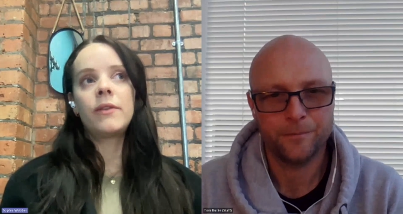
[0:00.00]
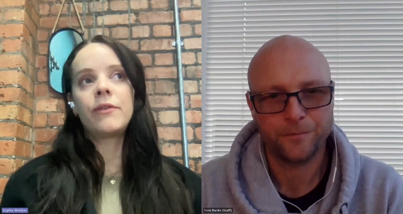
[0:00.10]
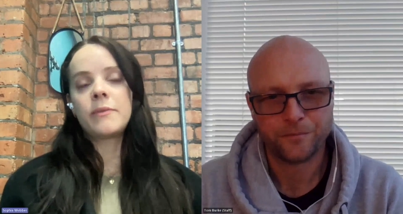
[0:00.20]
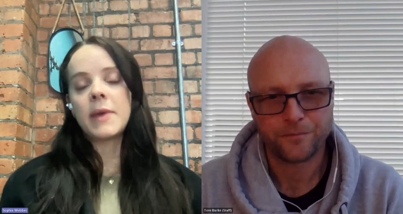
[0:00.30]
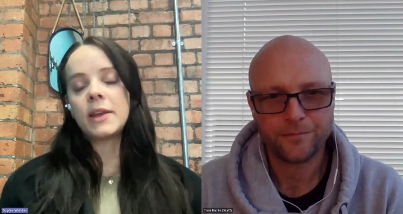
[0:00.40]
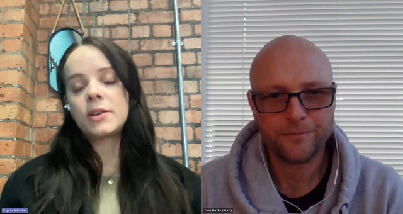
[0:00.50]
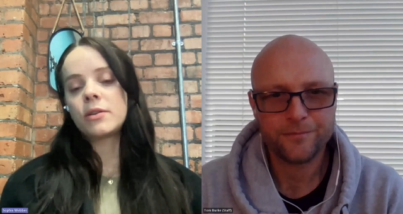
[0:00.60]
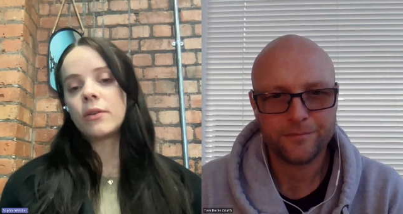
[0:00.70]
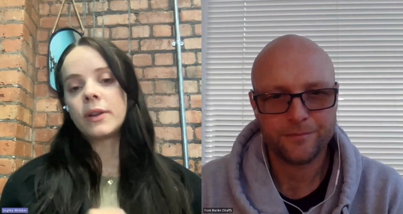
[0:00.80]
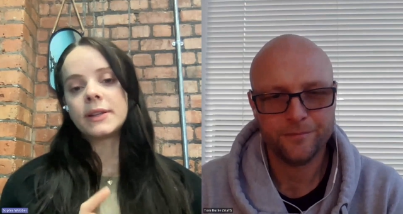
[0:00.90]
Speaker 1: the
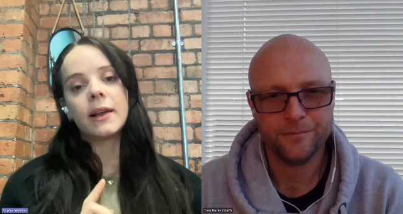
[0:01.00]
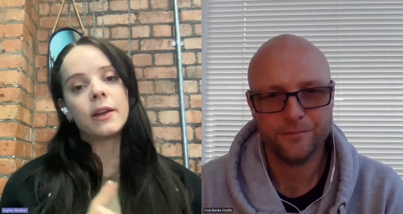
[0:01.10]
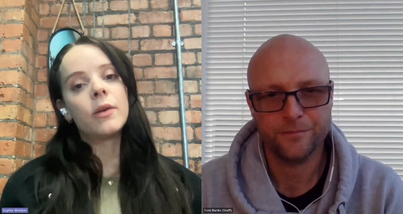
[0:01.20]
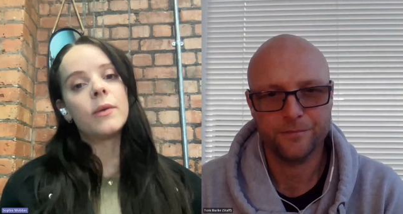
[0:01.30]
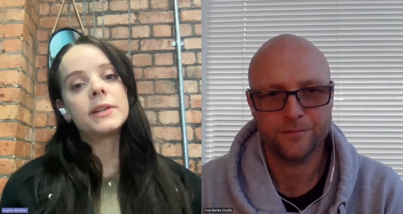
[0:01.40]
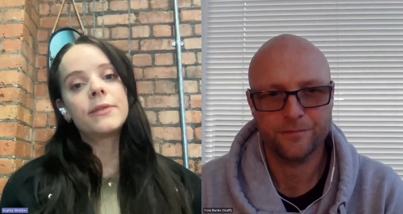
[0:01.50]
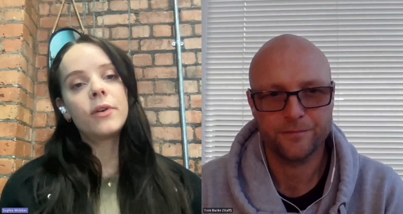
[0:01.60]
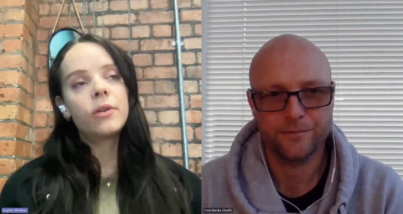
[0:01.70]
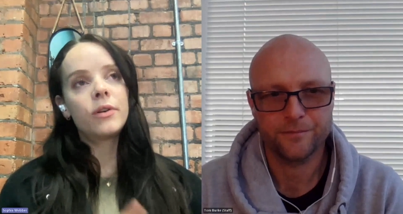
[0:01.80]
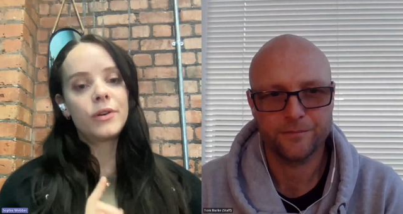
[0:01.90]
information on exactly who it's
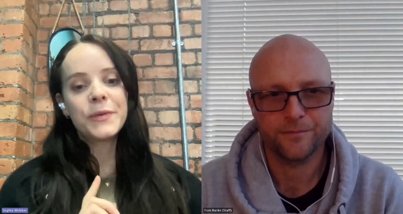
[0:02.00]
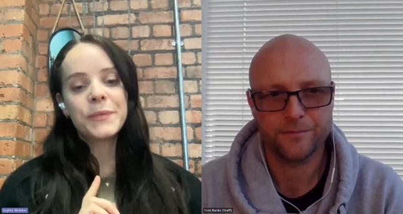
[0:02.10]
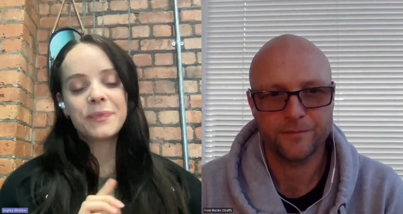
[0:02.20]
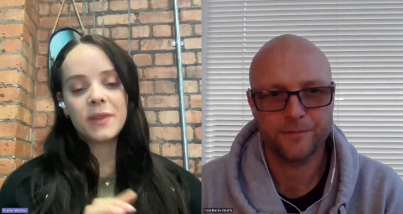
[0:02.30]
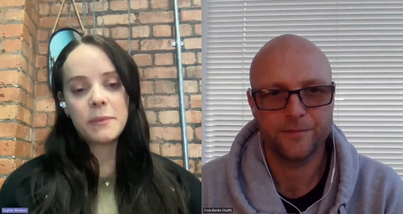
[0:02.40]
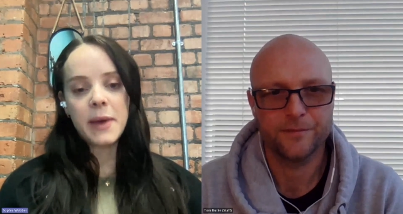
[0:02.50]
for, the